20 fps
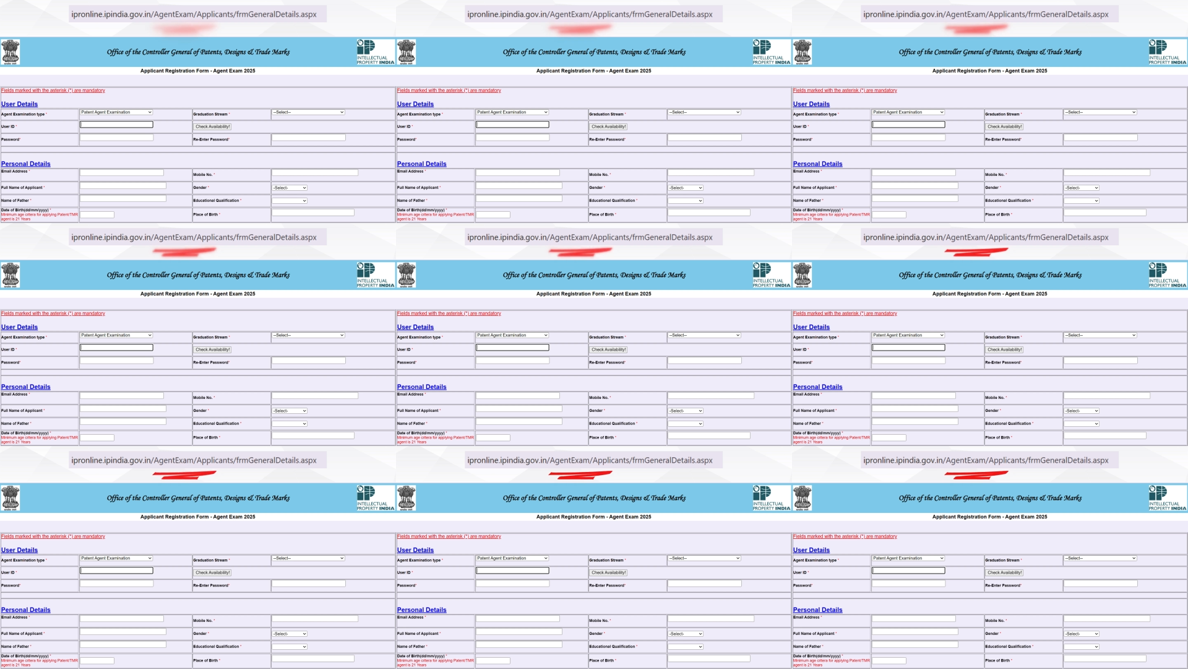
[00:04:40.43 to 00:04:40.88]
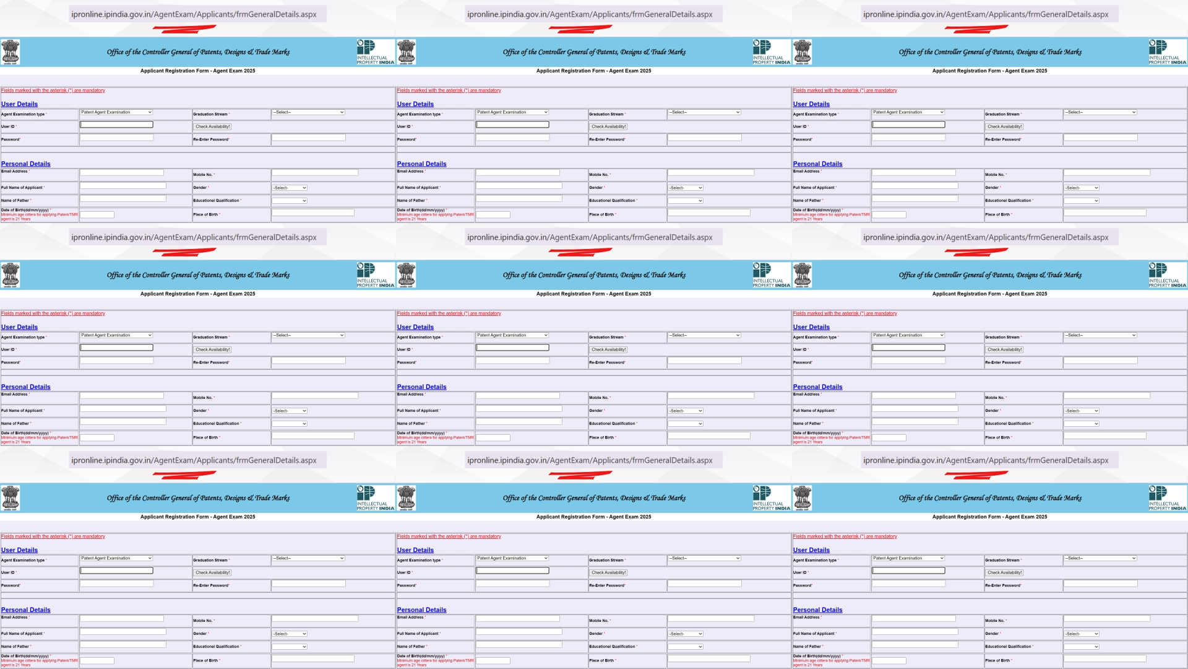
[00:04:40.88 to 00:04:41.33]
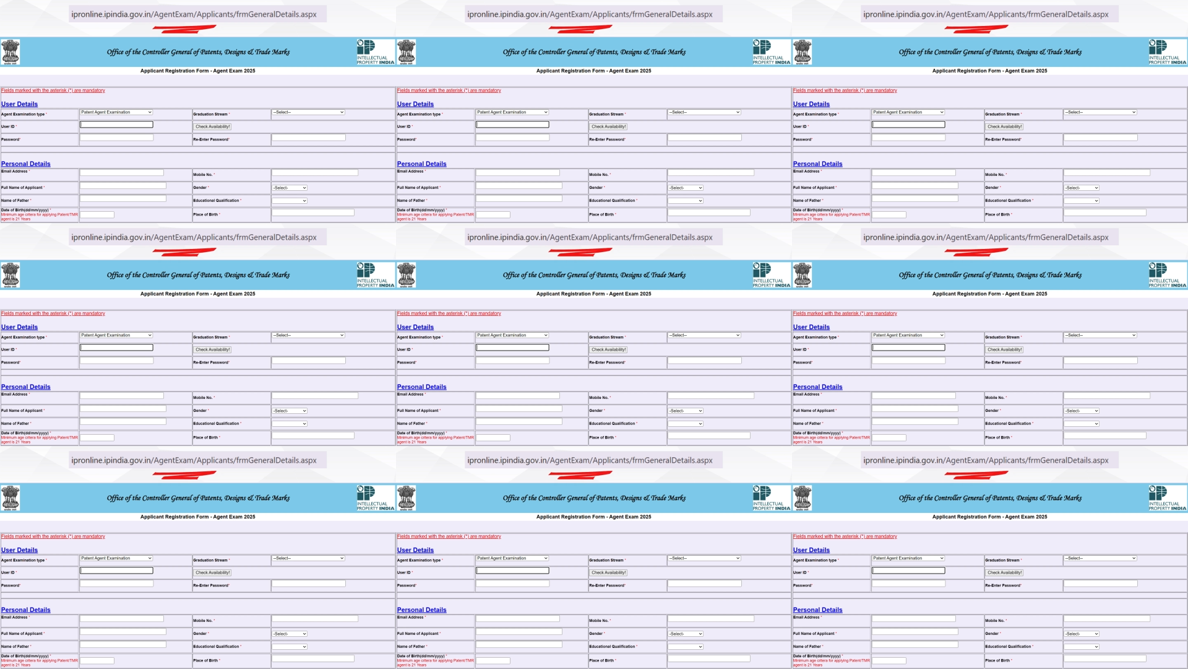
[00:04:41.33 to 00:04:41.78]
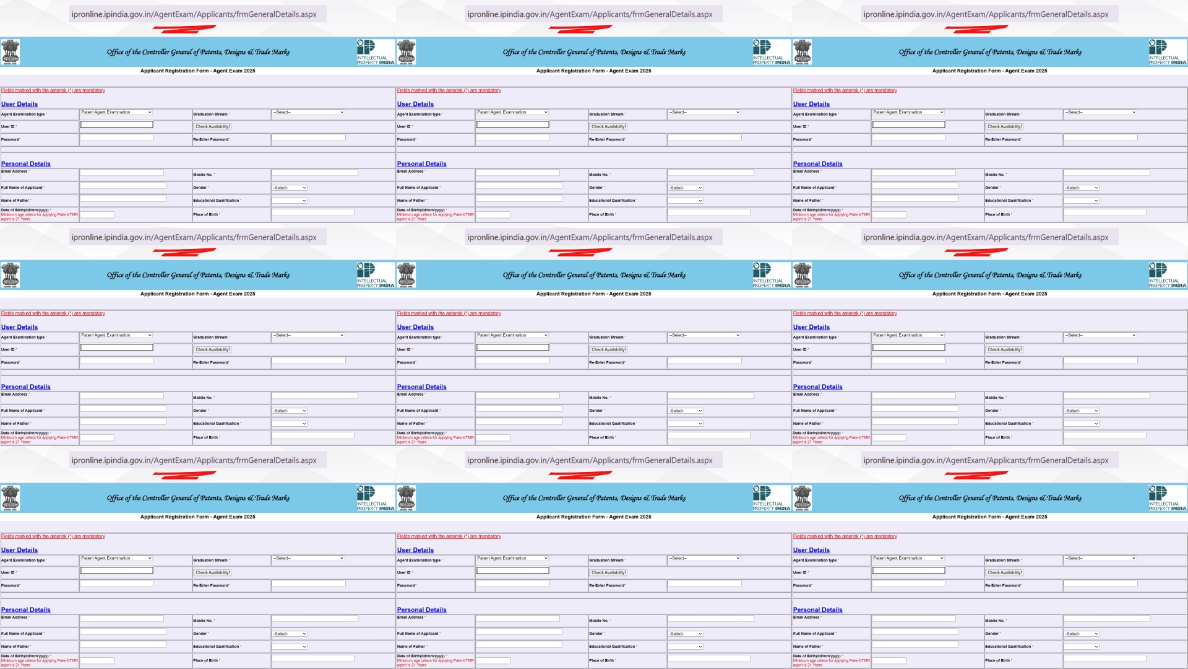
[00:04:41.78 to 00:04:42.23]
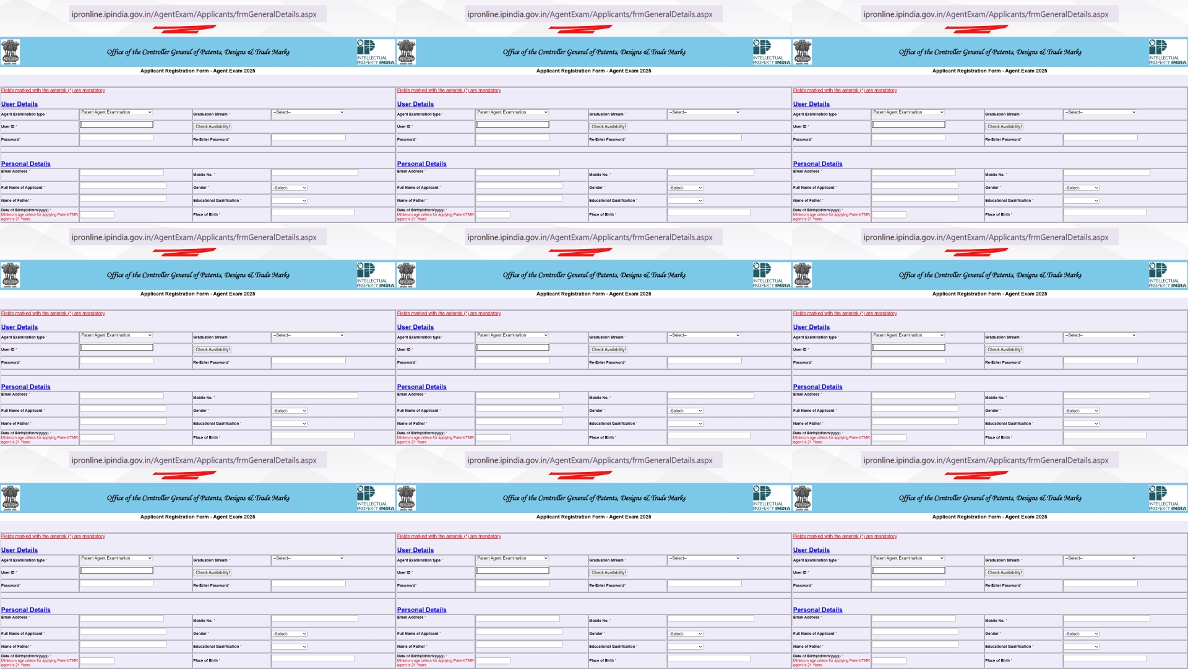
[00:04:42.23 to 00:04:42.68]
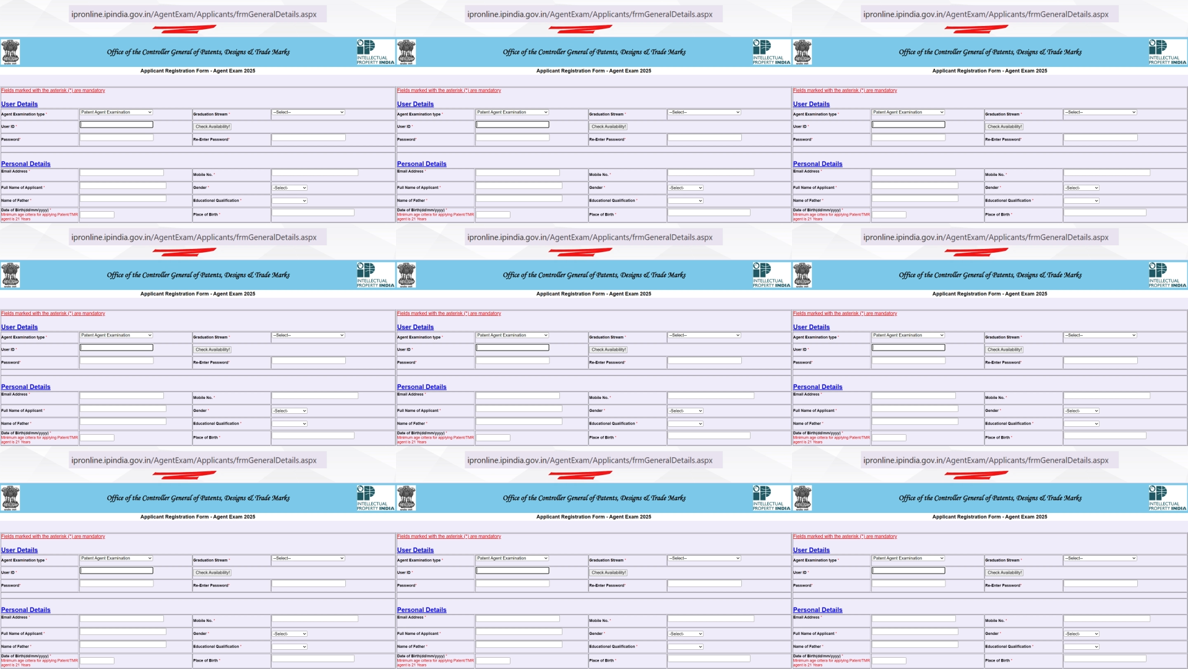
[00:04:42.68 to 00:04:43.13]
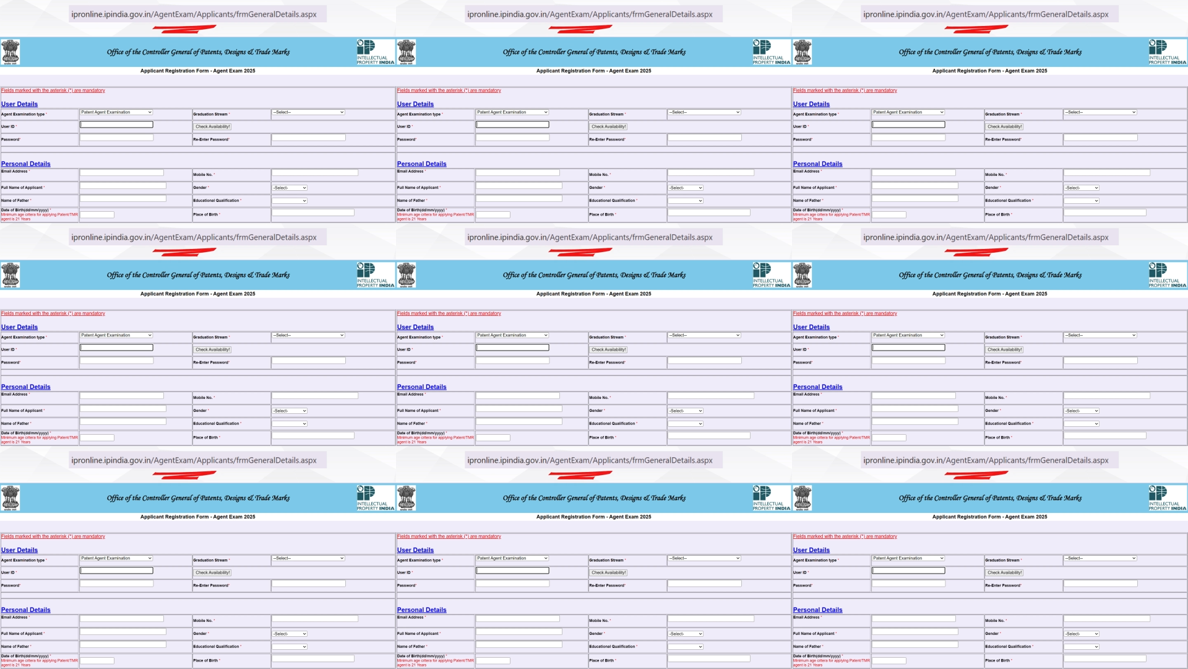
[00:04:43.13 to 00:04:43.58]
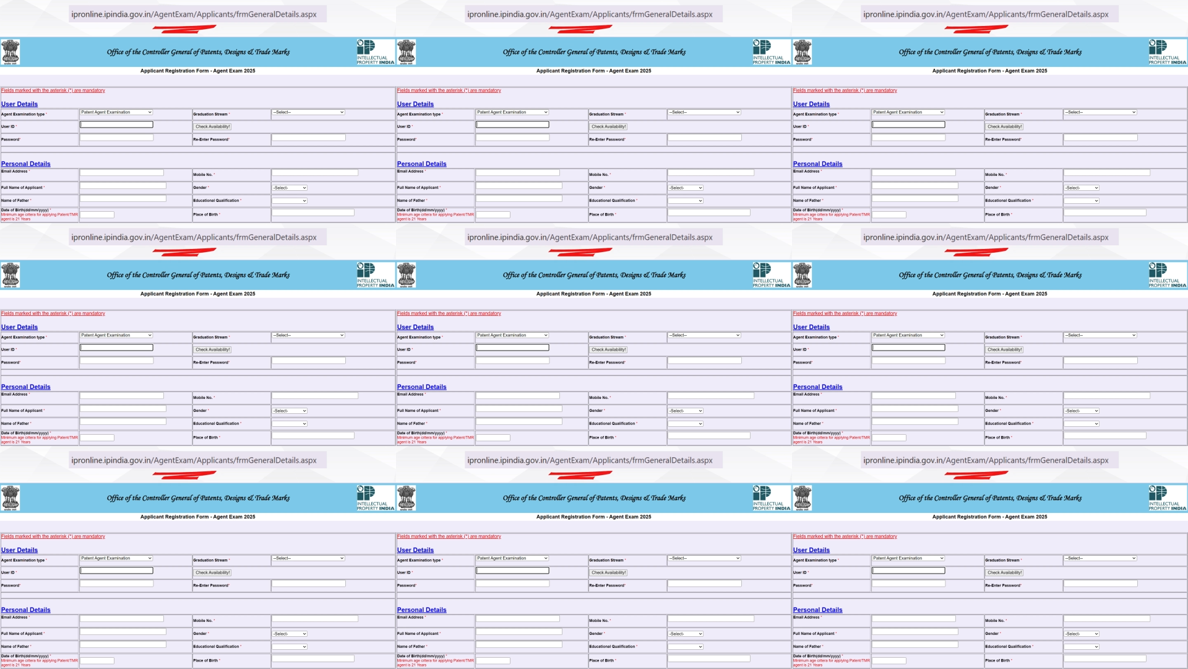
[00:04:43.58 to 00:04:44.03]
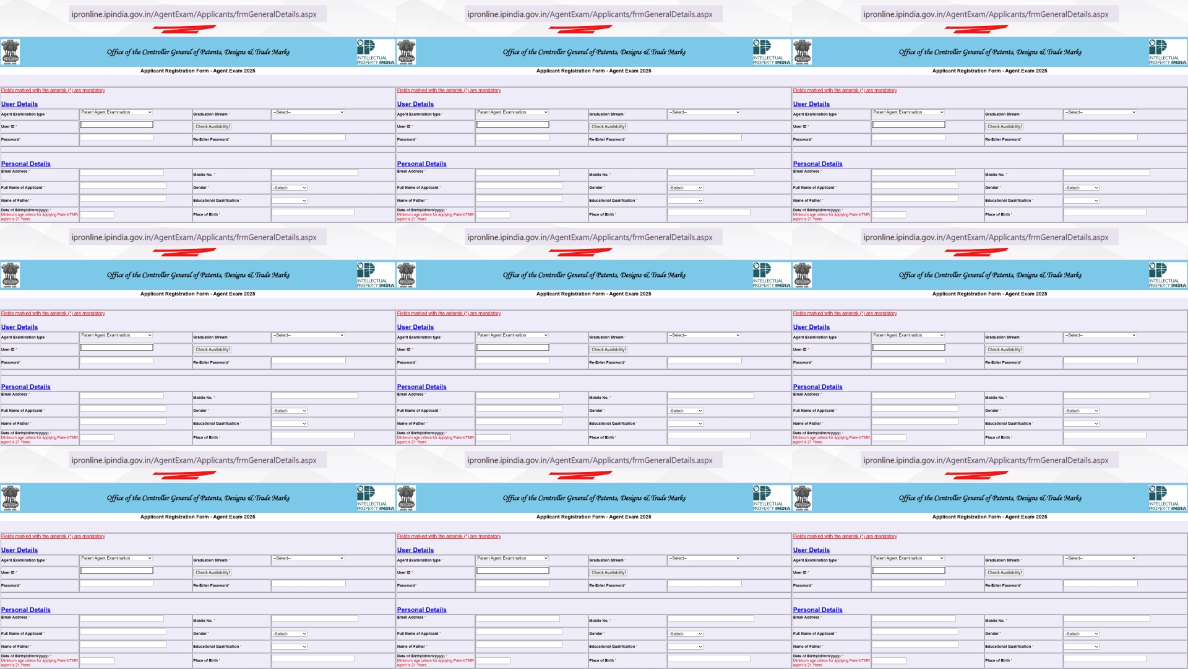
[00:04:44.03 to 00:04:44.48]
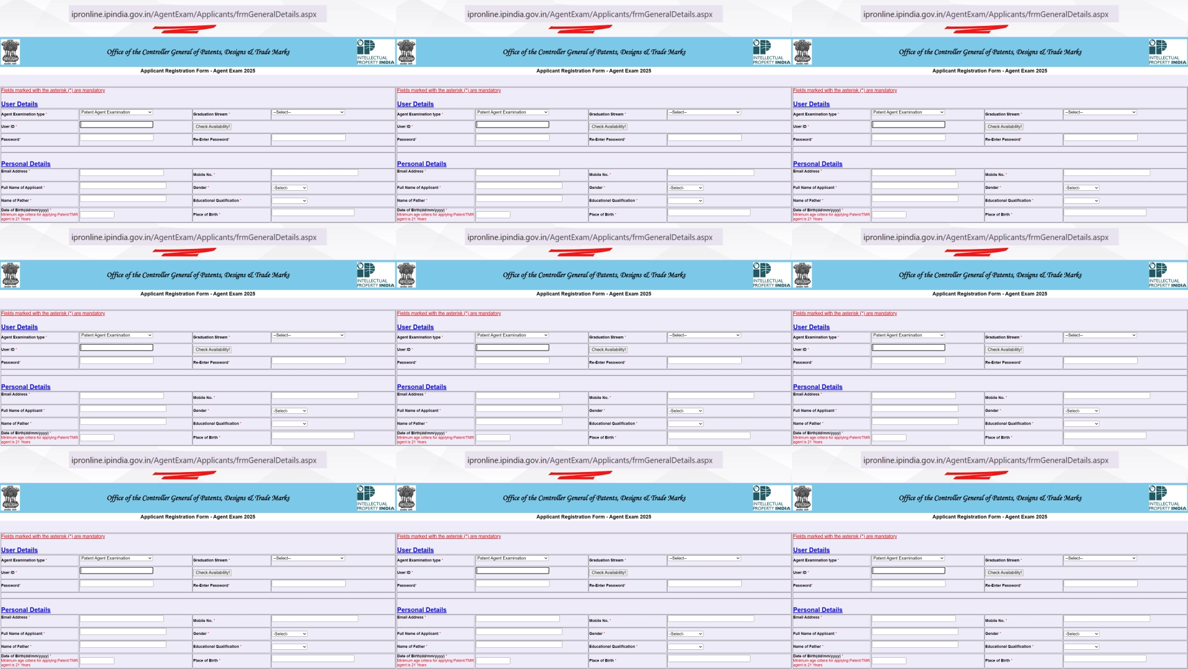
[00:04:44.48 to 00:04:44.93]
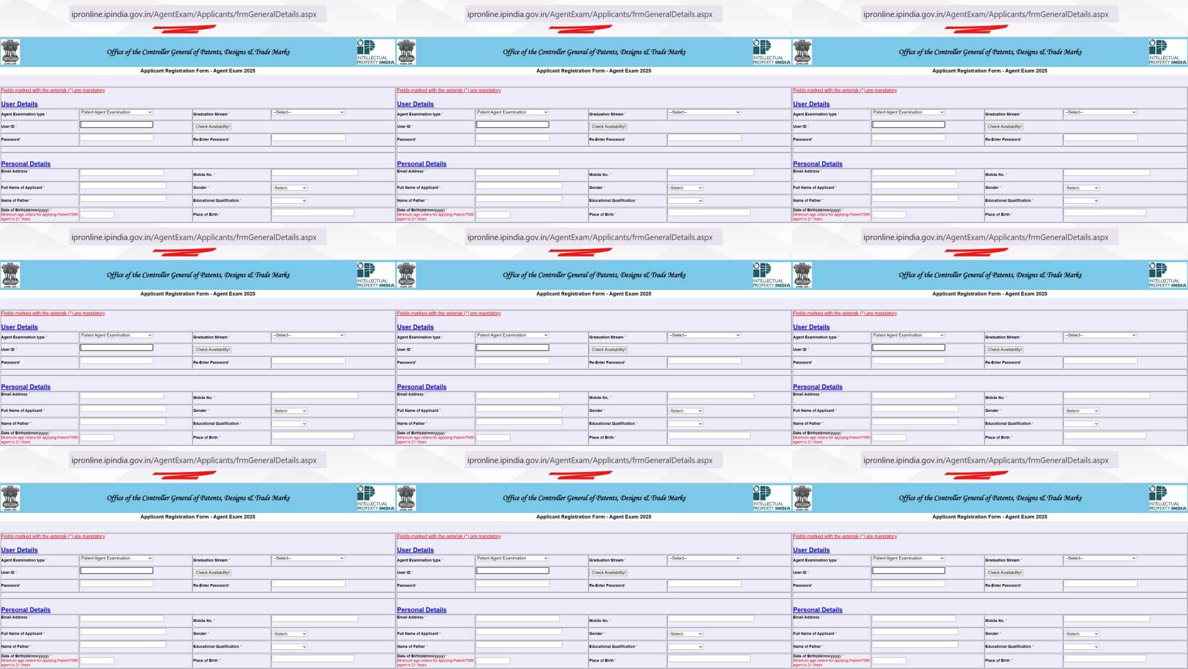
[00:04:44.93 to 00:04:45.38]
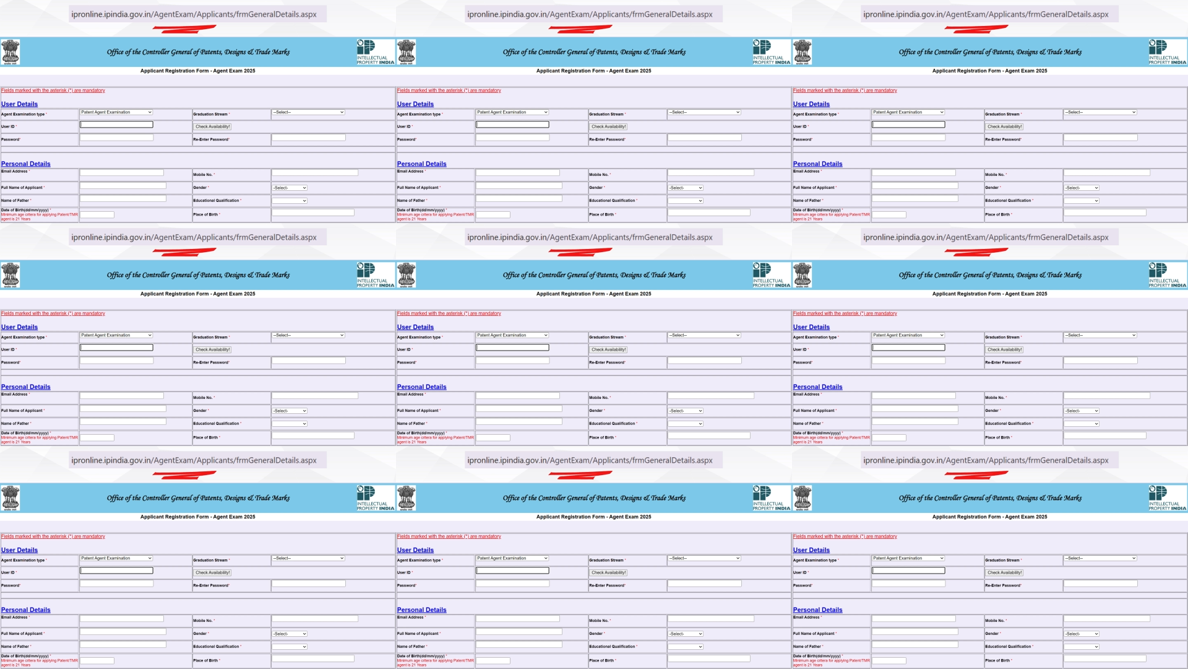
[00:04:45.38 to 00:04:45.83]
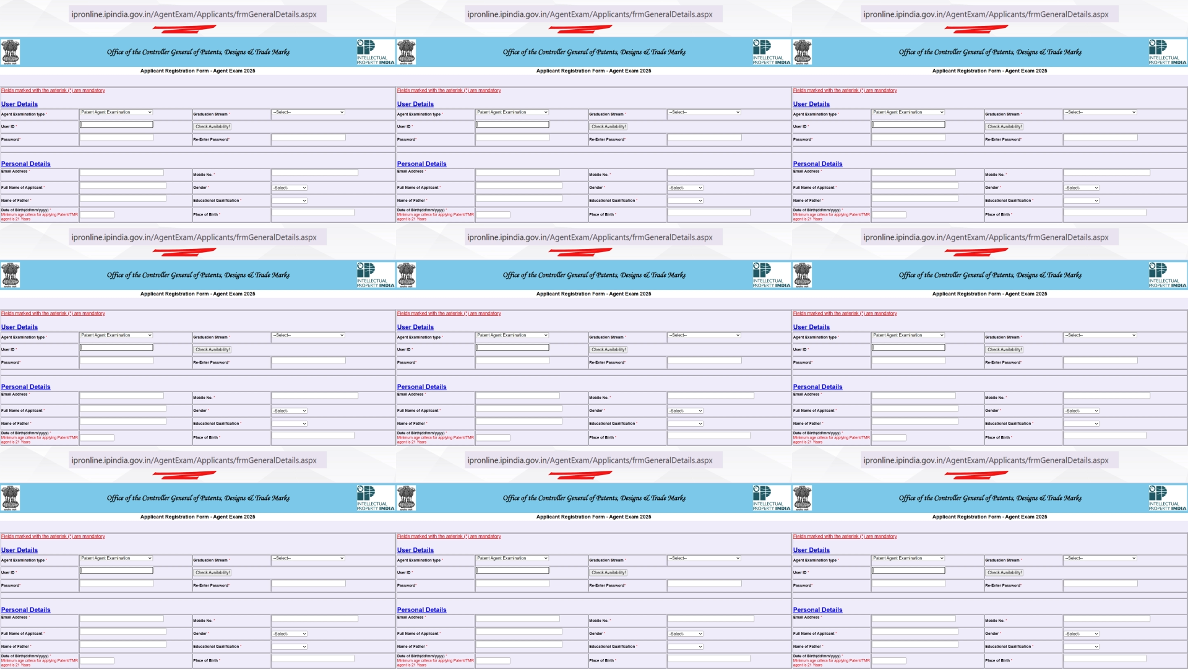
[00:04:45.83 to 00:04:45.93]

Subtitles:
[unreadable: no face in view]